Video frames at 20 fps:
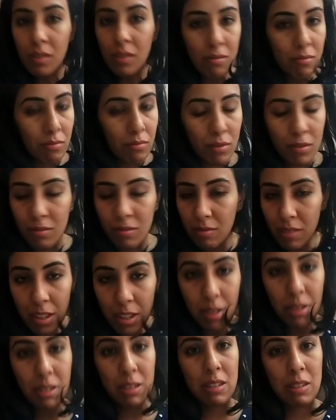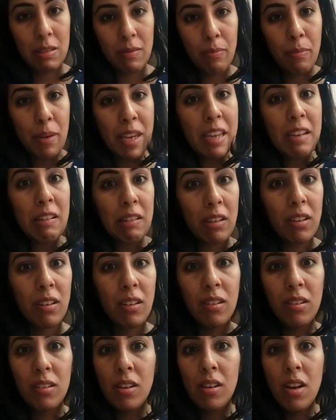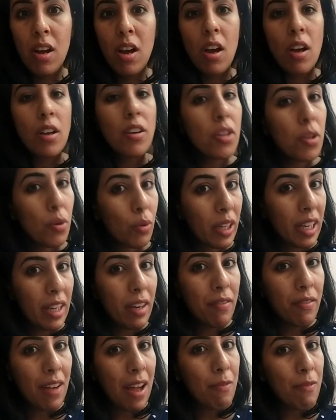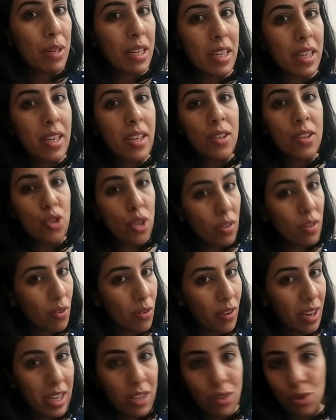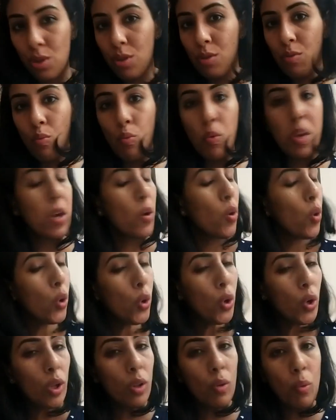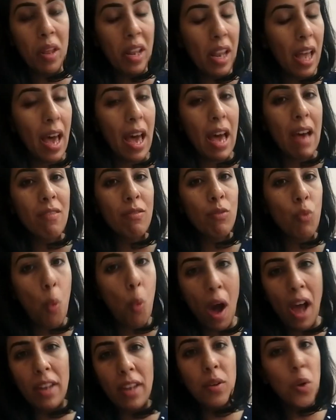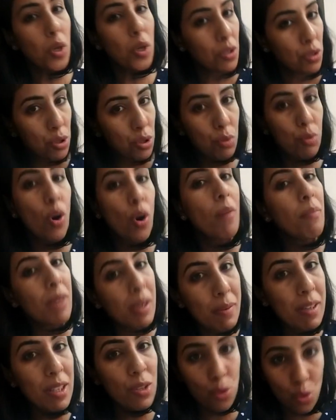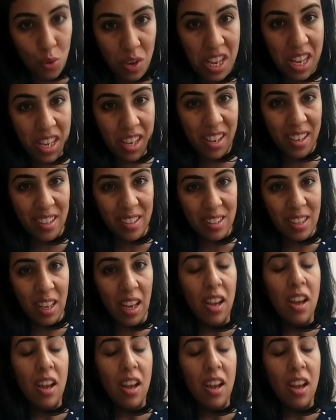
This being a nuclear family generation, we all will have one or two or maybe three kids.